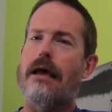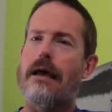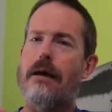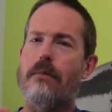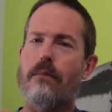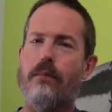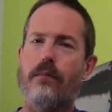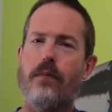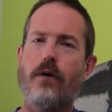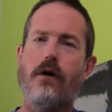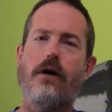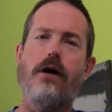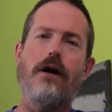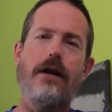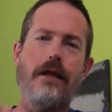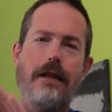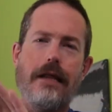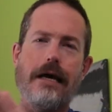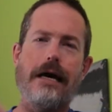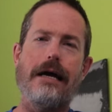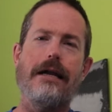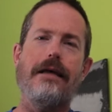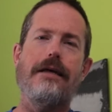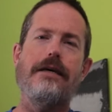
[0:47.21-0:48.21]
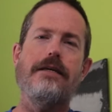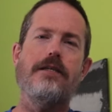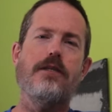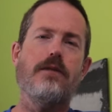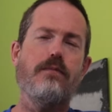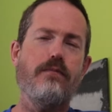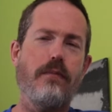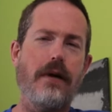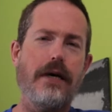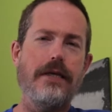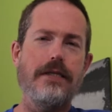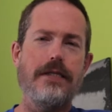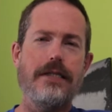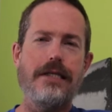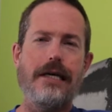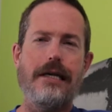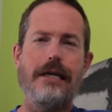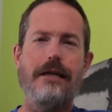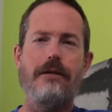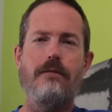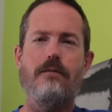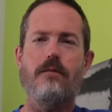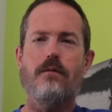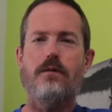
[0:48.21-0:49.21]
And part of that is by
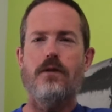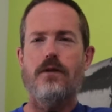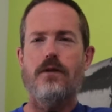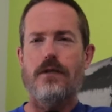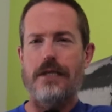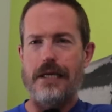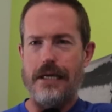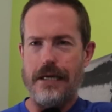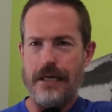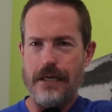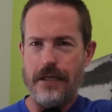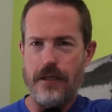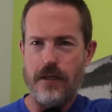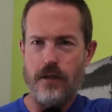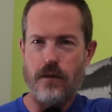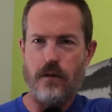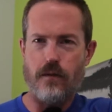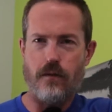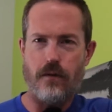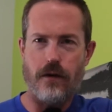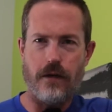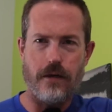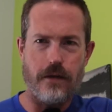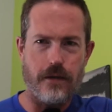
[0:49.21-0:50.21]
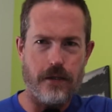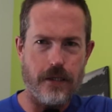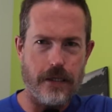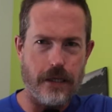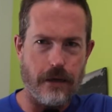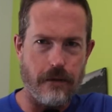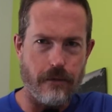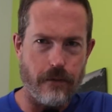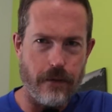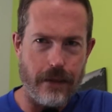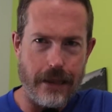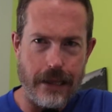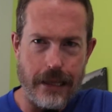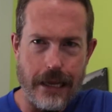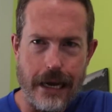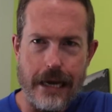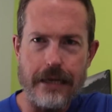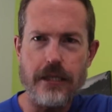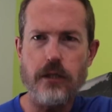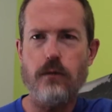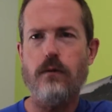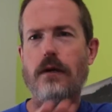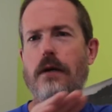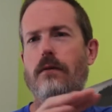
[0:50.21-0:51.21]
setting routines for yourself. And
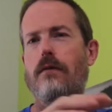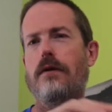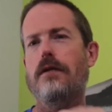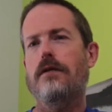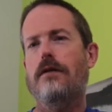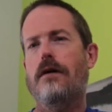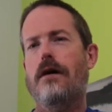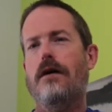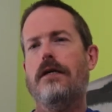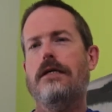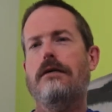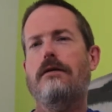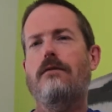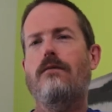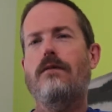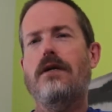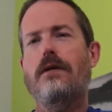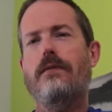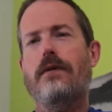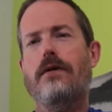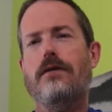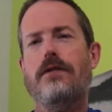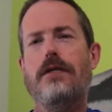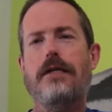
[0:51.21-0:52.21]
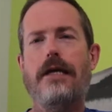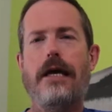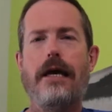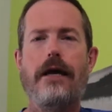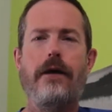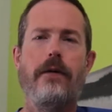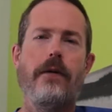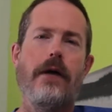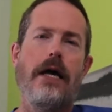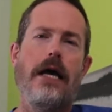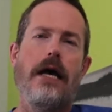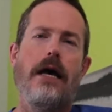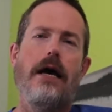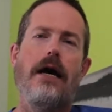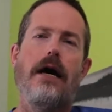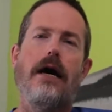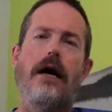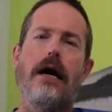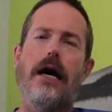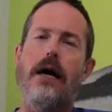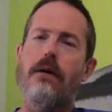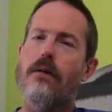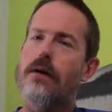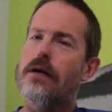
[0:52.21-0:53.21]
that's what I want to talk to everyone about today.
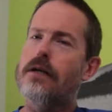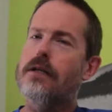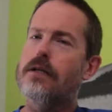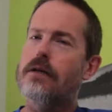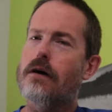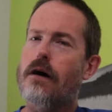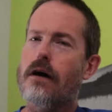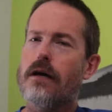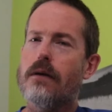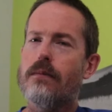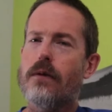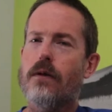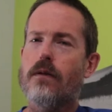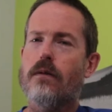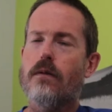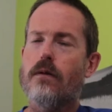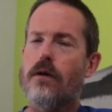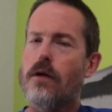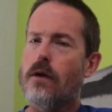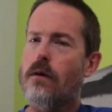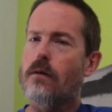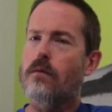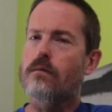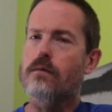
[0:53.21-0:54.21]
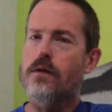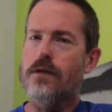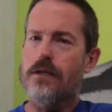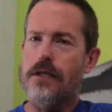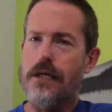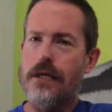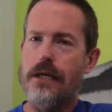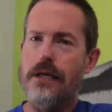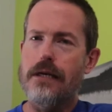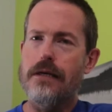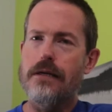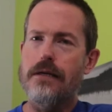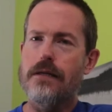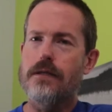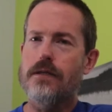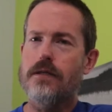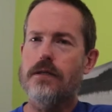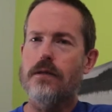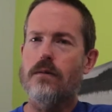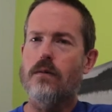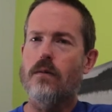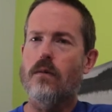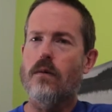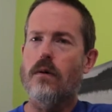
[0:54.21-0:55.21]
I want to talk about, you know, routines
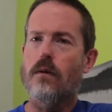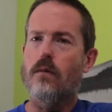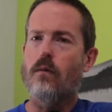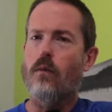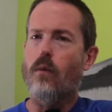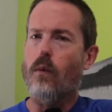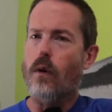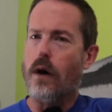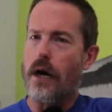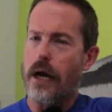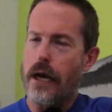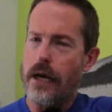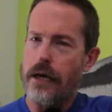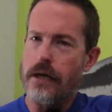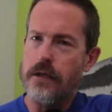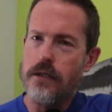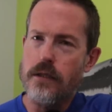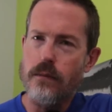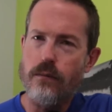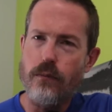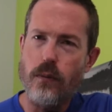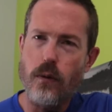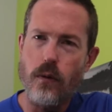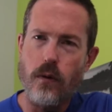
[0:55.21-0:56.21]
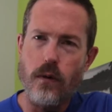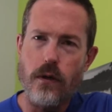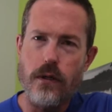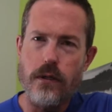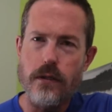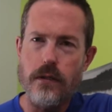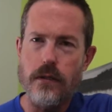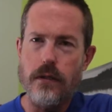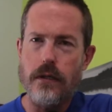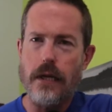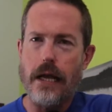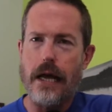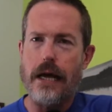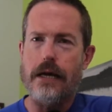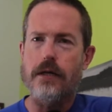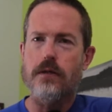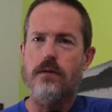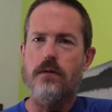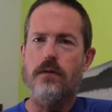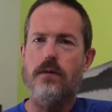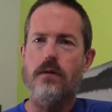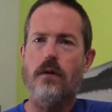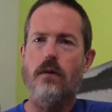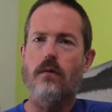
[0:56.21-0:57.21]
and why it's important
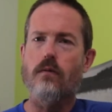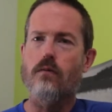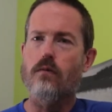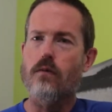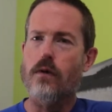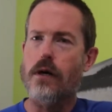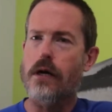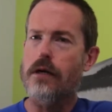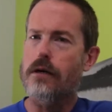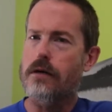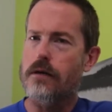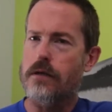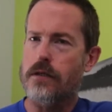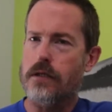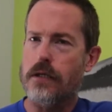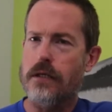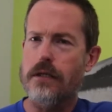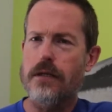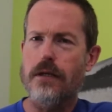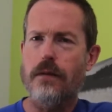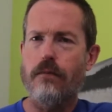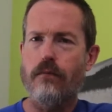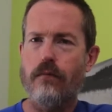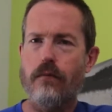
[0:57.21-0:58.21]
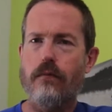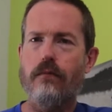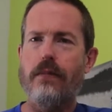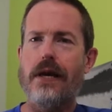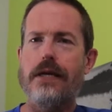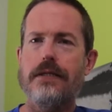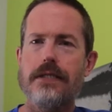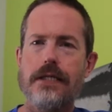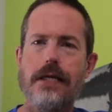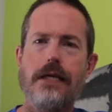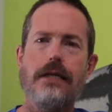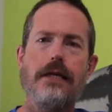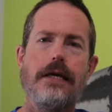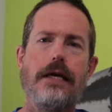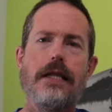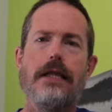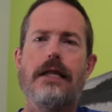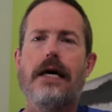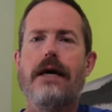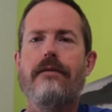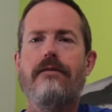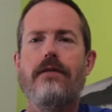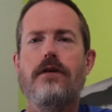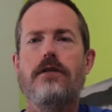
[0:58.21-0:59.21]
as runners and basically in
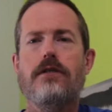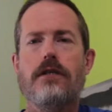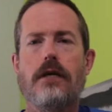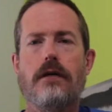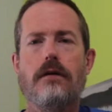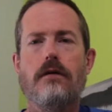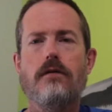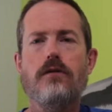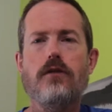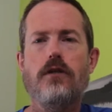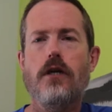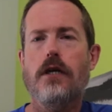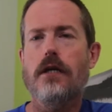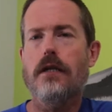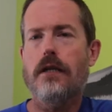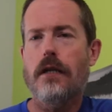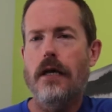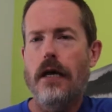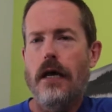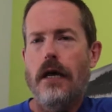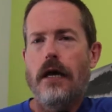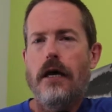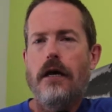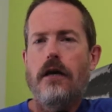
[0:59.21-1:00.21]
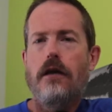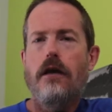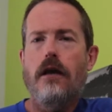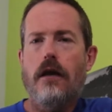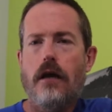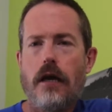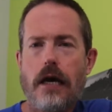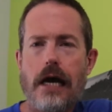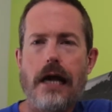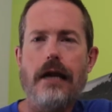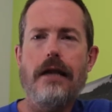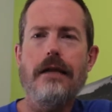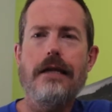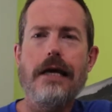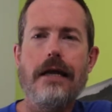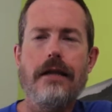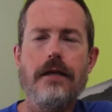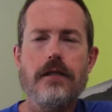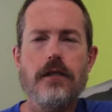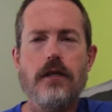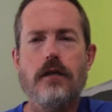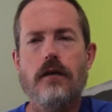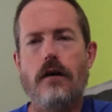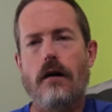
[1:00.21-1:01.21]
life in general. So you can you can kind of take
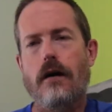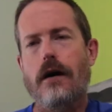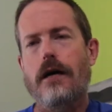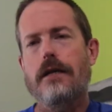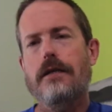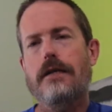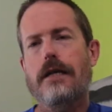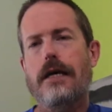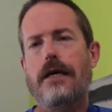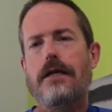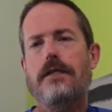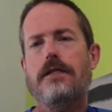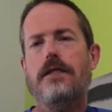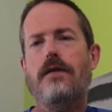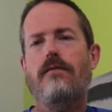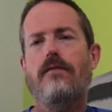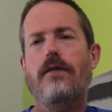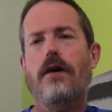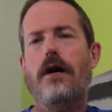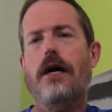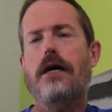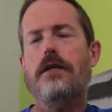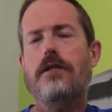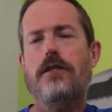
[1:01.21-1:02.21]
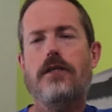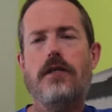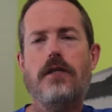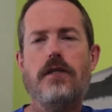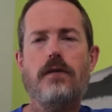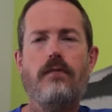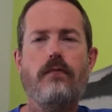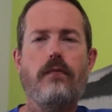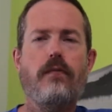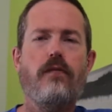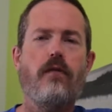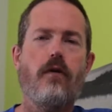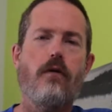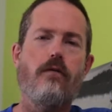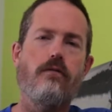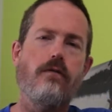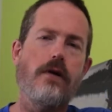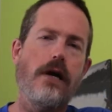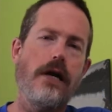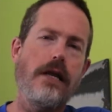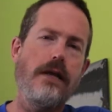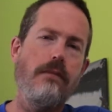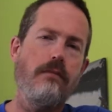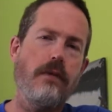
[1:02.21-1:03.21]
this in contents of not just for
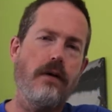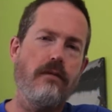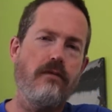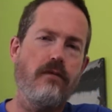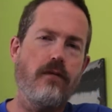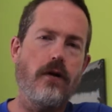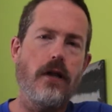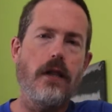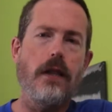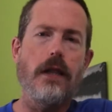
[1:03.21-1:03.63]
running but for